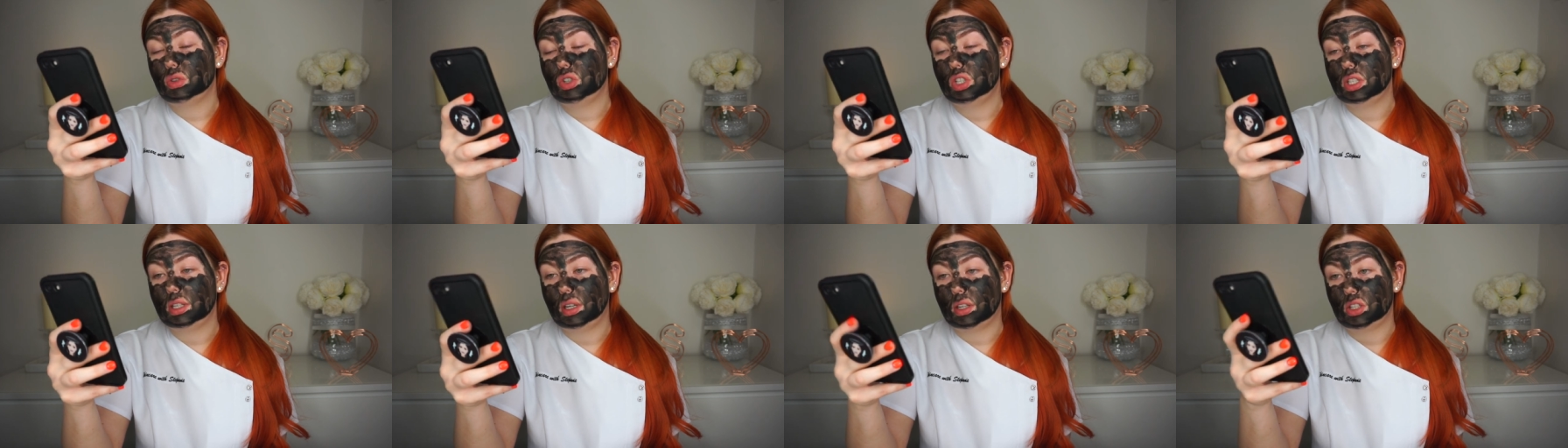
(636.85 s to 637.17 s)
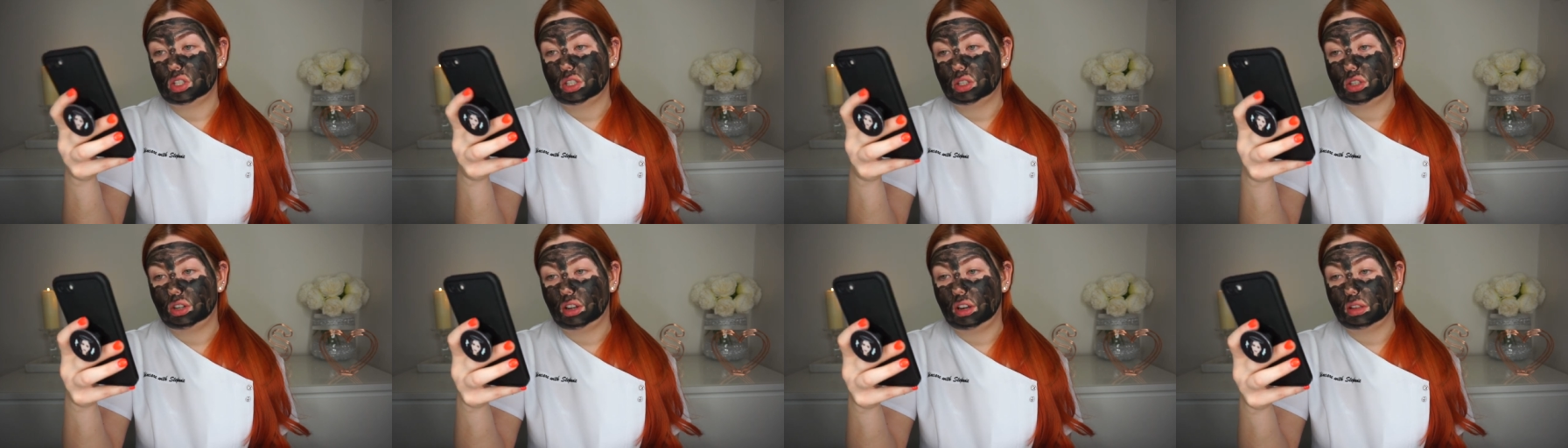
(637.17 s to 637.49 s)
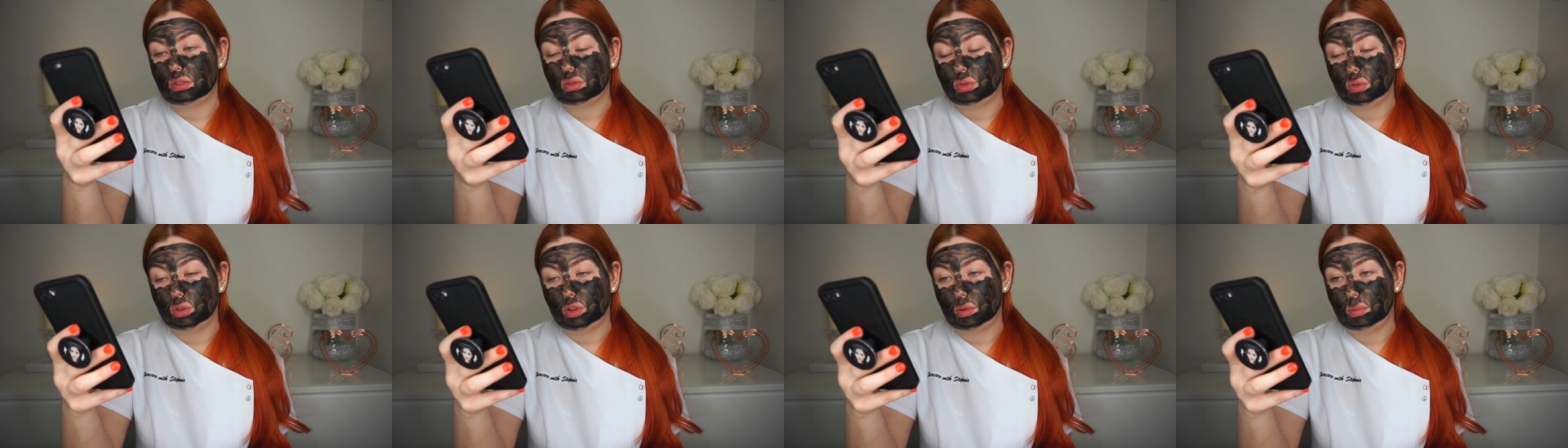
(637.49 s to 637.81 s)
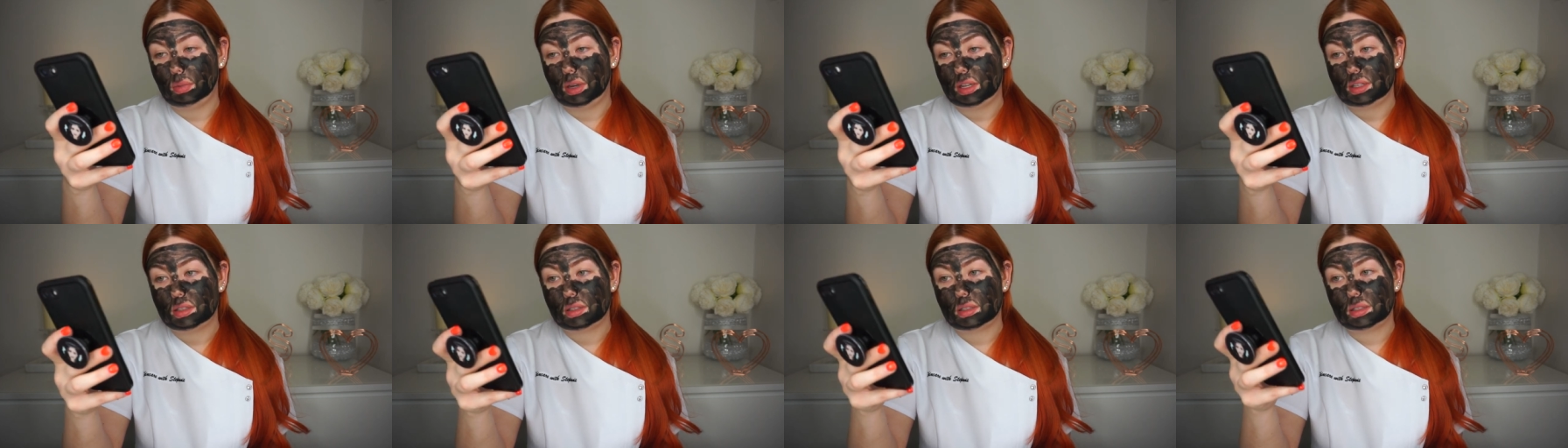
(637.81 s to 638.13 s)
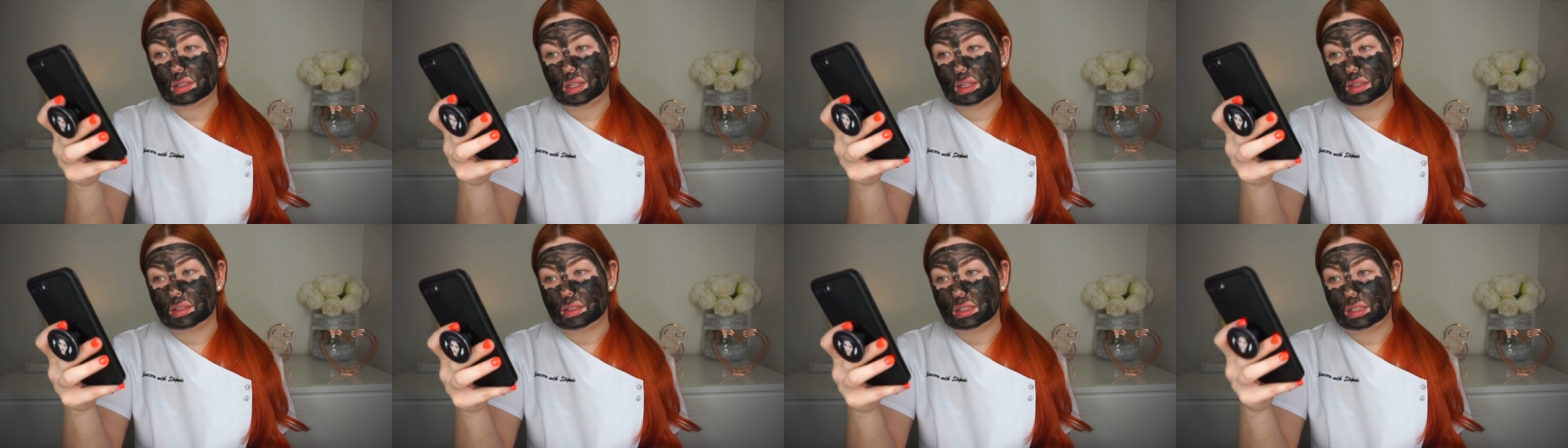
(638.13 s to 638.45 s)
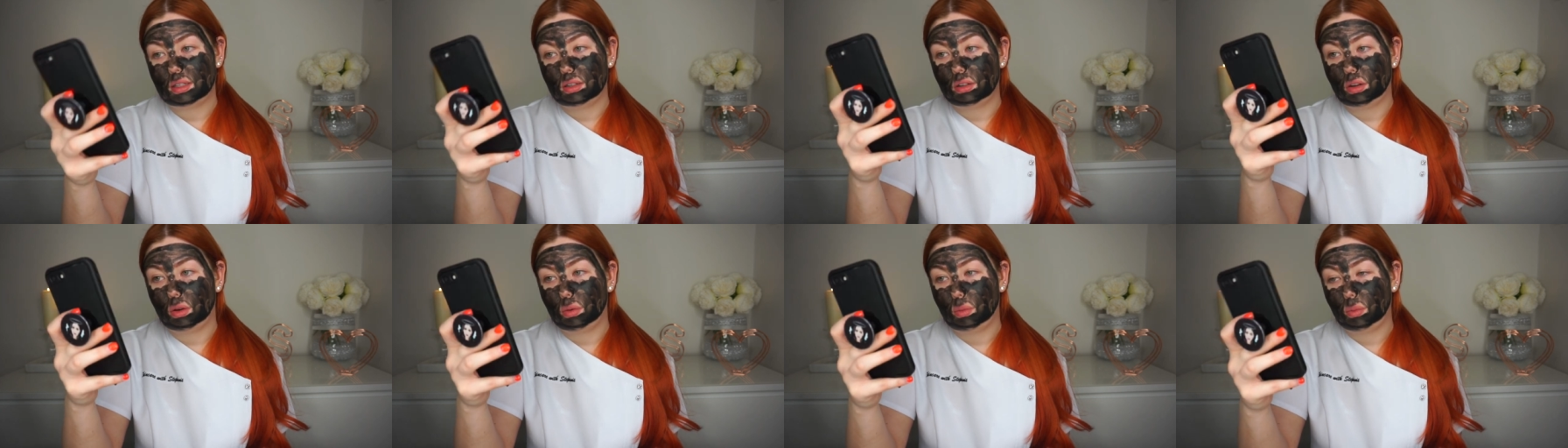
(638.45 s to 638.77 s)
She's actually tried other masks that did
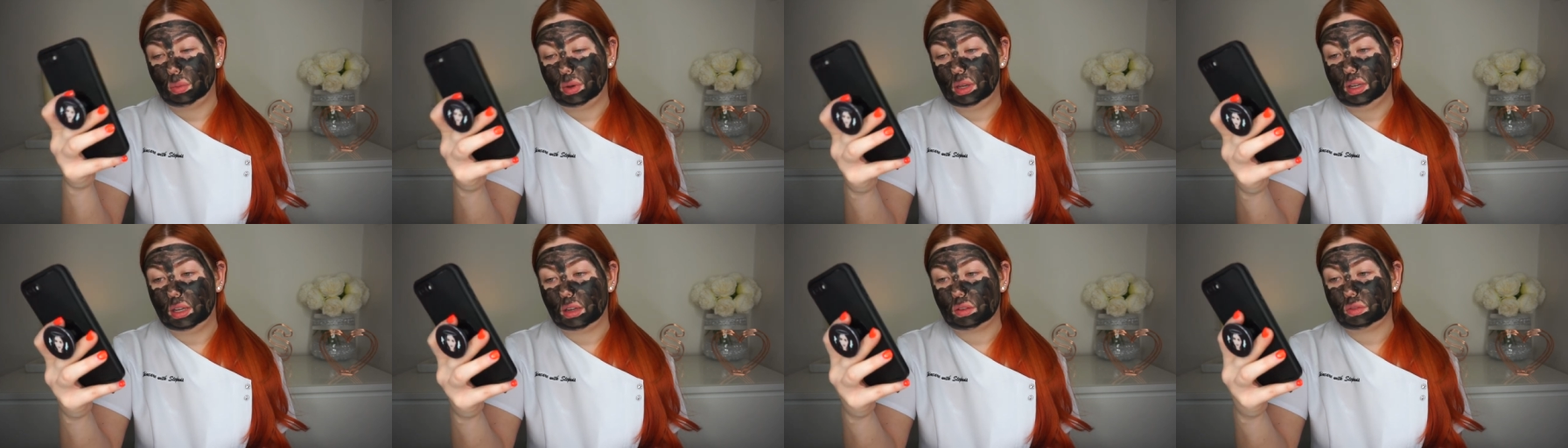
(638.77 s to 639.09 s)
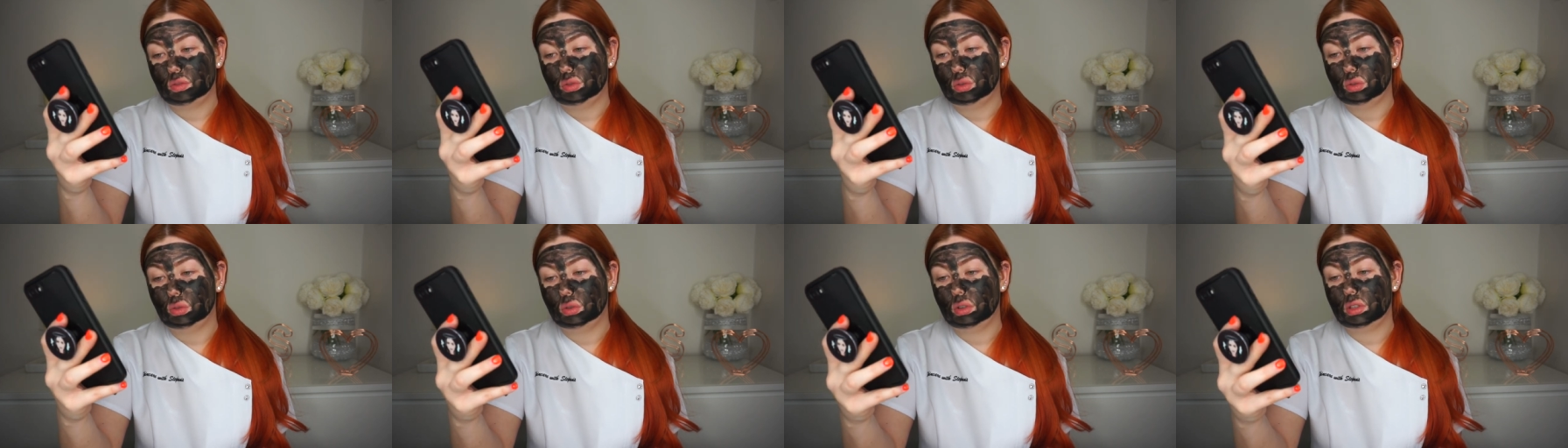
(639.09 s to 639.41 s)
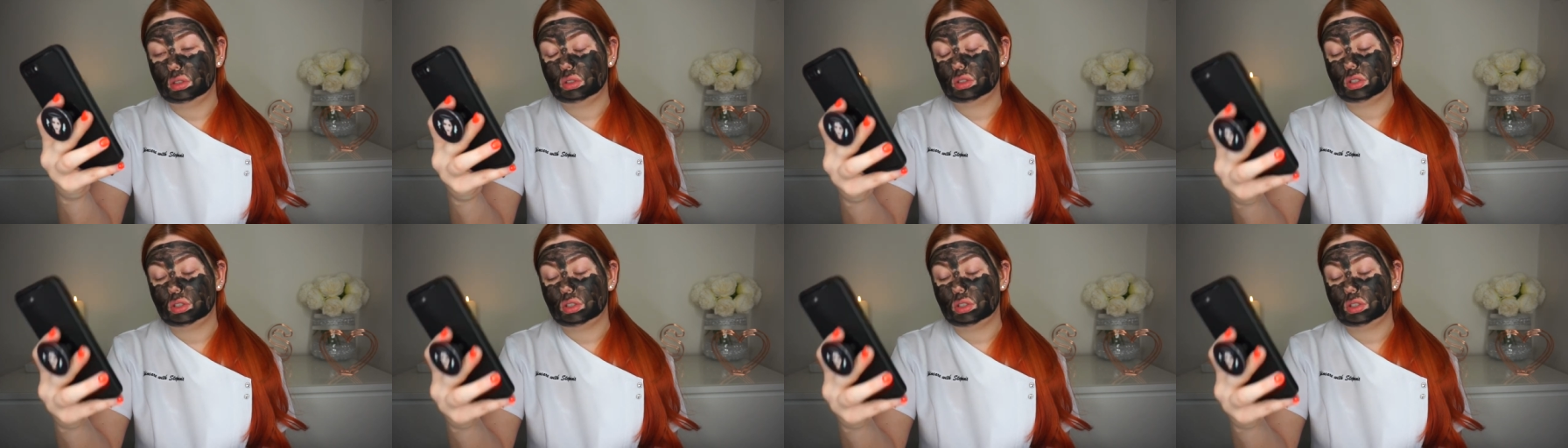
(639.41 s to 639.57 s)
not work for her.